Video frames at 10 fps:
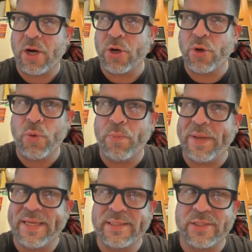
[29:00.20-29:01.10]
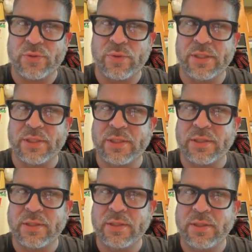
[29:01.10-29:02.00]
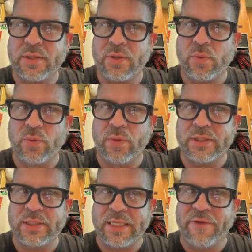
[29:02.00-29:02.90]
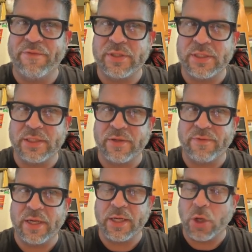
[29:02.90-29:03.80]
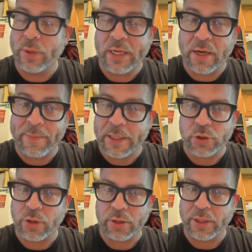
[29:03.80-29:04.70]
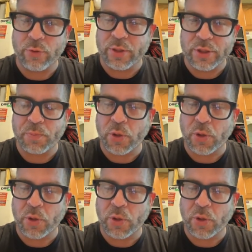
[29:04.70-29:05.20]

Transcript: our whole basis was the emphasis of like, oh, we got to make sure our lead run is